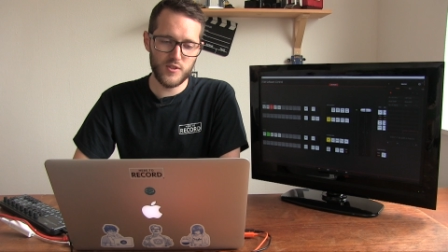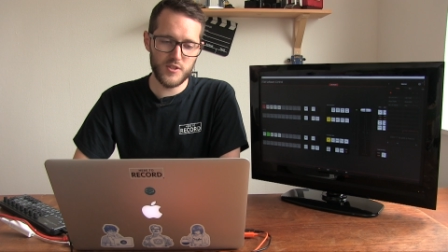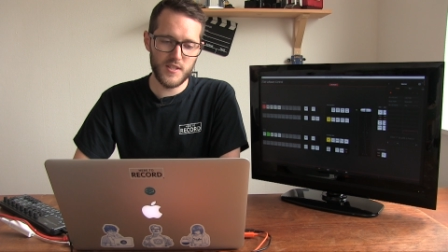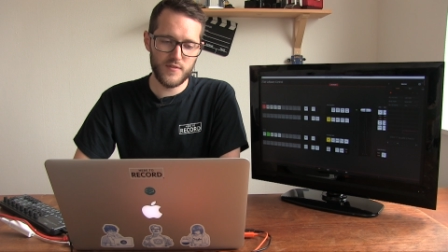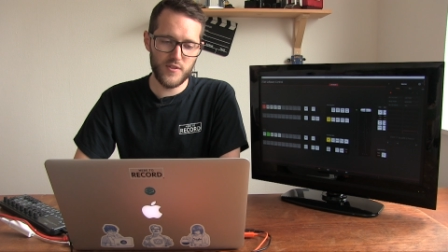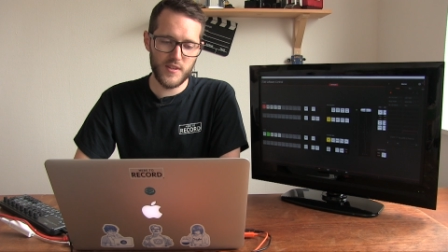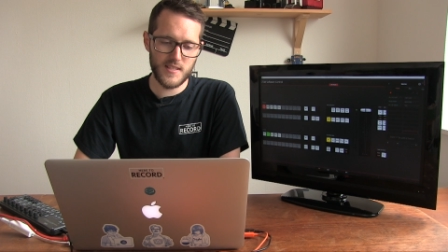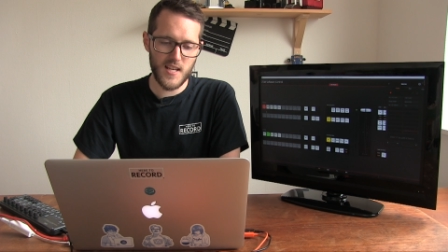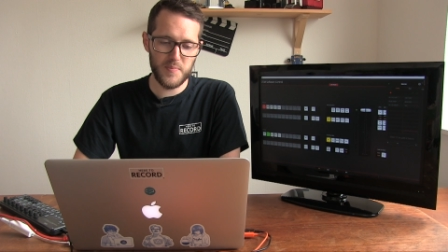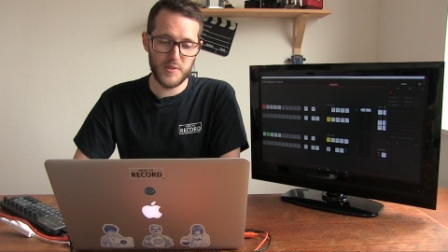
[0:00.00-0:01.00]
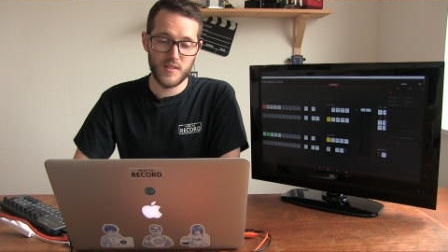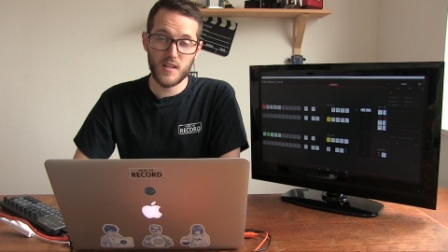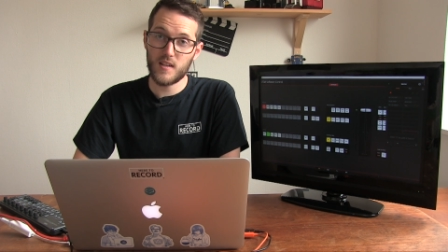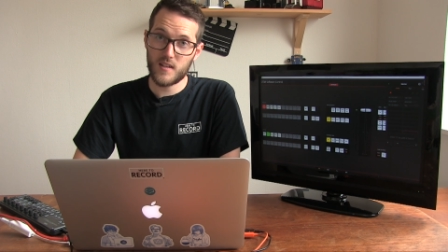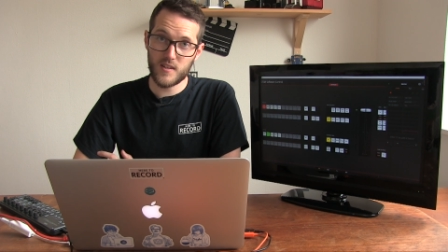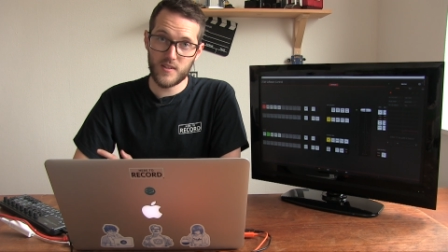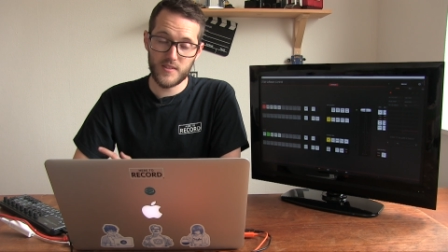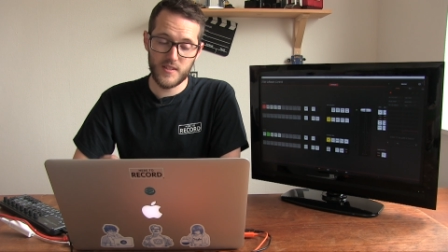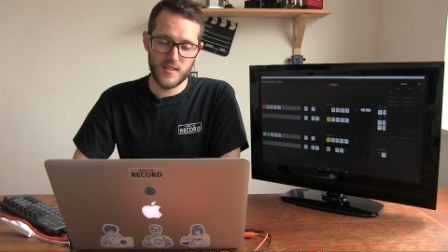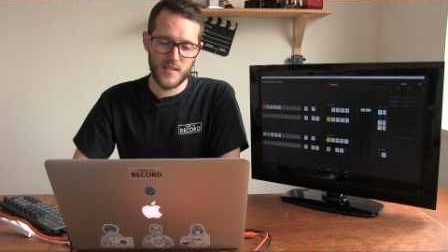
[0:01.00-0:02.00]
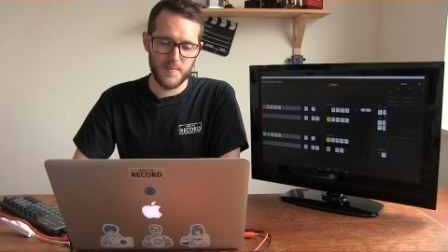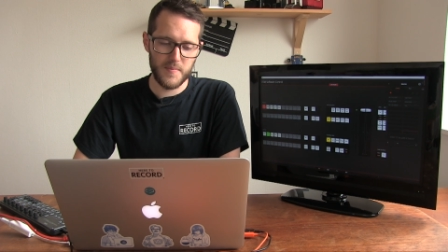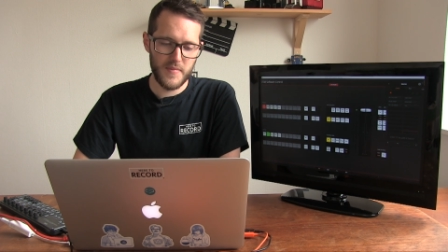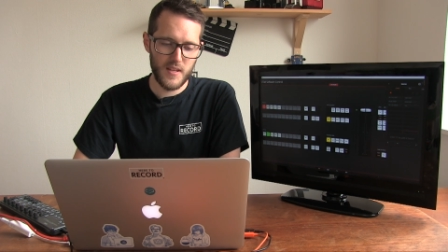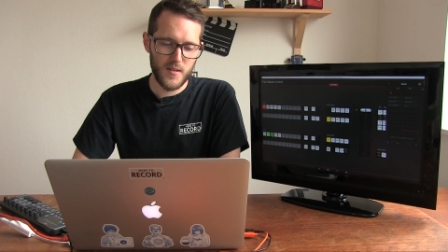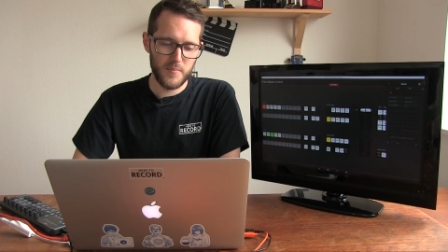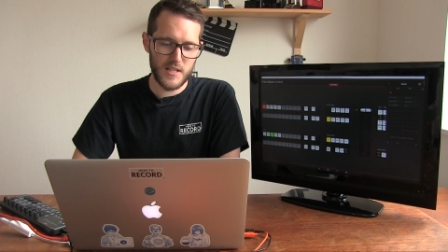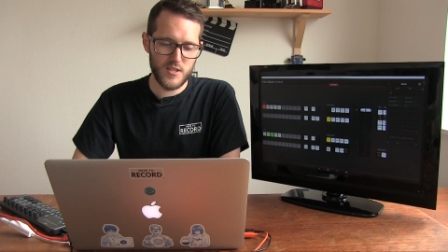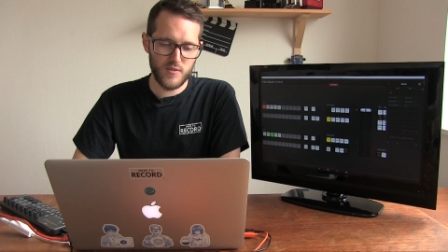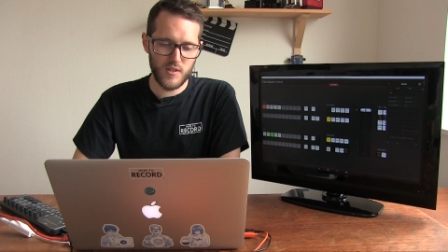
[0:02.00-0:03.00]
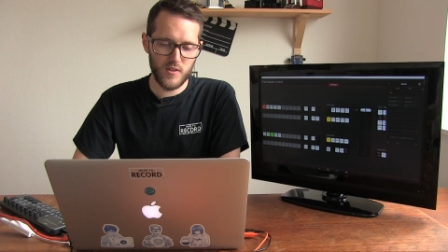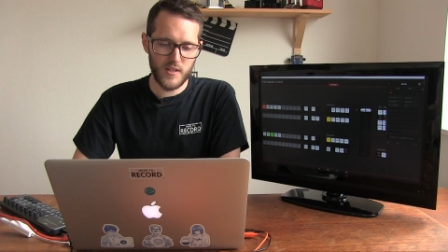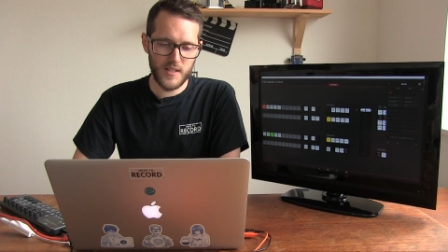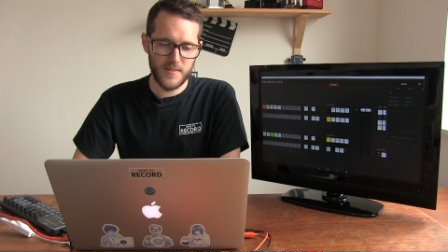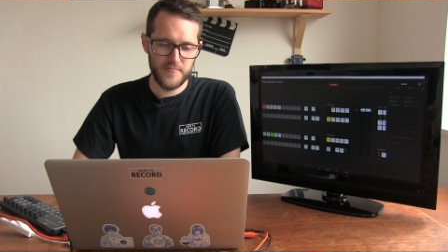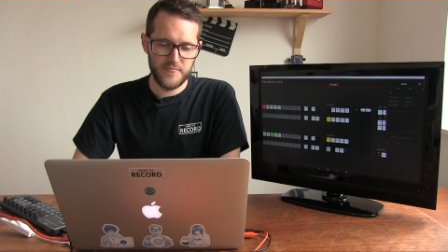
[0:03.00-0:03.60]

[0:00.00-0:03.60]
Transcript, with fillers: you'll see a few things happen on the um, master recording